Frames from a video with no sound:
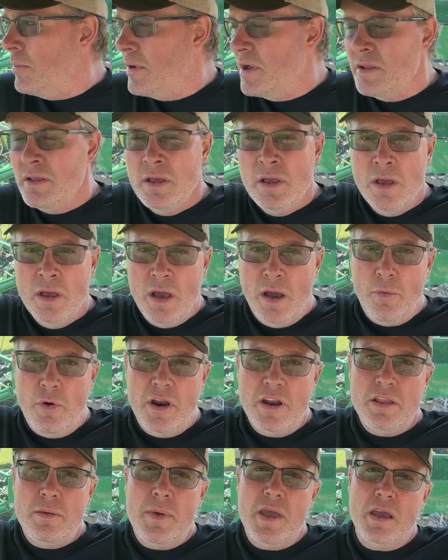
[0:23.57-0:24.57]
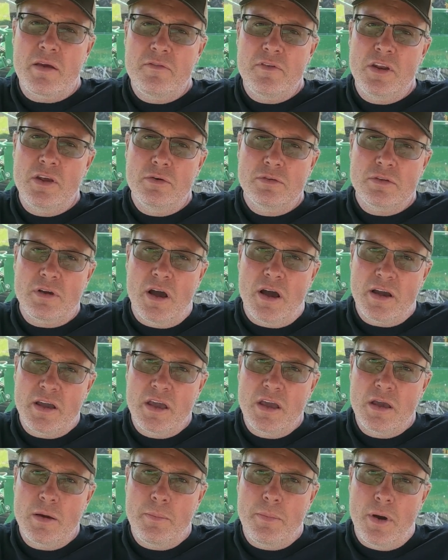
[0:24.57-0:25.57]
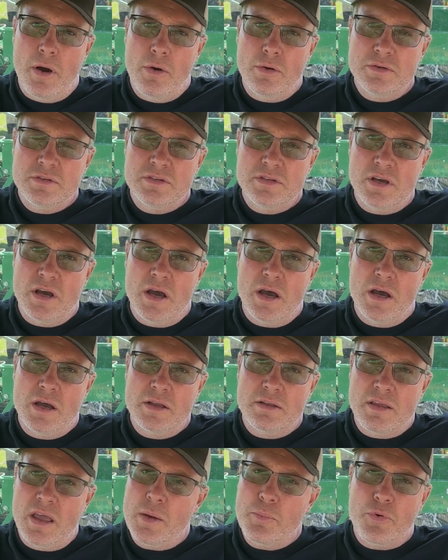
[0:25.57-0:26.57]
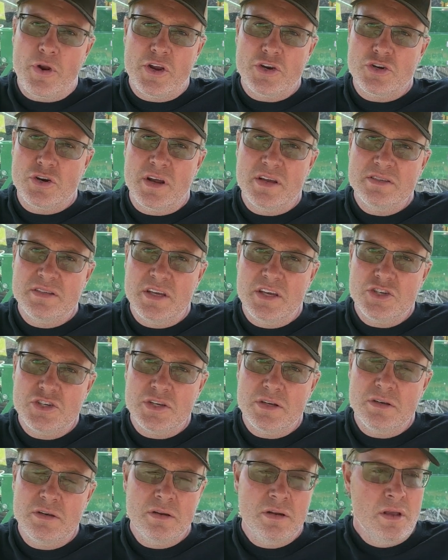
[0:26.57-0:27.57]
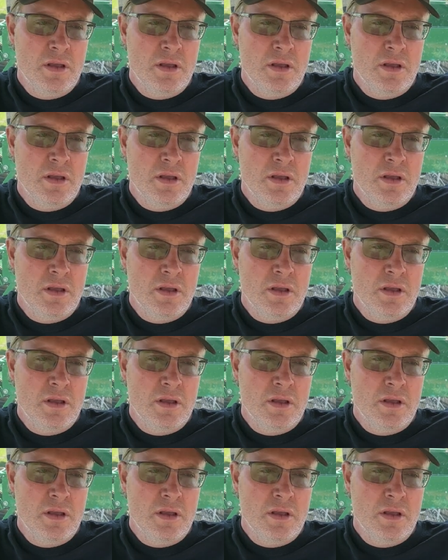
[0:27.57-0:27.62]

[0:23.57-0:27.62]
But wanted to make a video talking about tank pressurization.